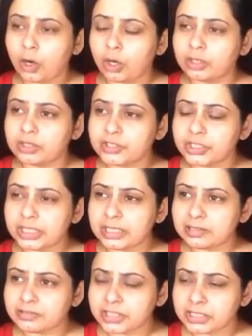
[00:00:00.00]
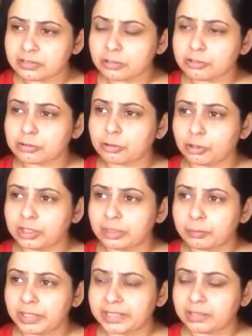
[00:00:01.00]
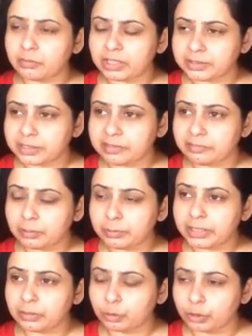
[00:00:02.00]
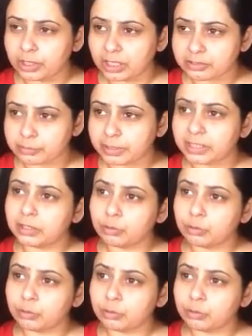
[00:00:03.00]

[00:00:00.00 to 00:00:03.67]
Or she's also contemplating whether he will be a good husband,